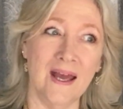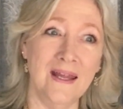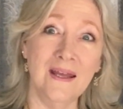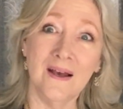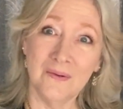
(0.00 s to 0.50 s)
a
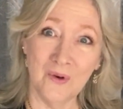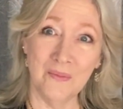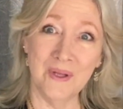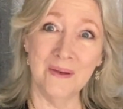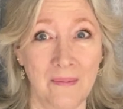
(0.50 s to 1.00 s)
young
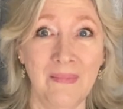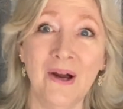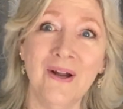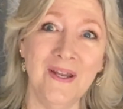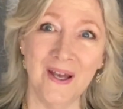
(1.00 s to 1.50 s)
woman,
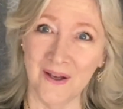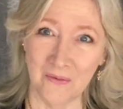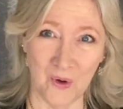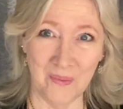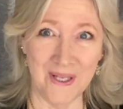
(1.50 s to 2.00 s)
married young
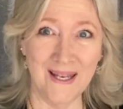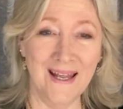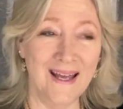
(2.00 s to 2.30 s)
woman,